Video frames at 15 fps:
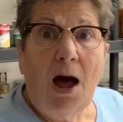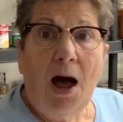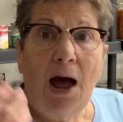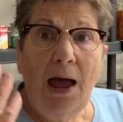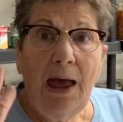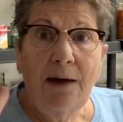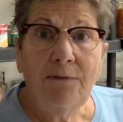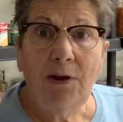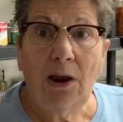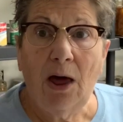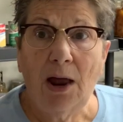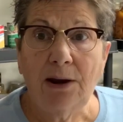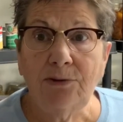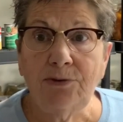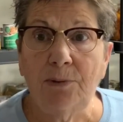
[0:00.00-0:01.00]
I have a
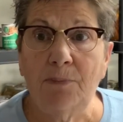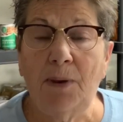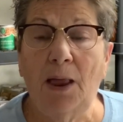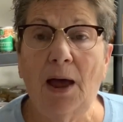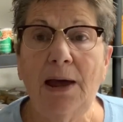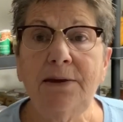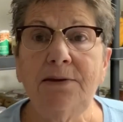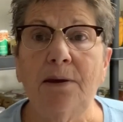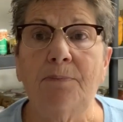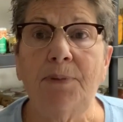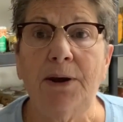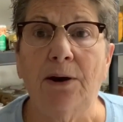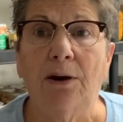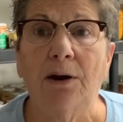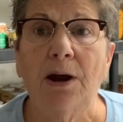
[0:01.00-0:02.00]
lot of supplies up
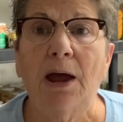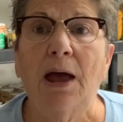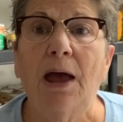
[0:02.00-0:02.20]
here.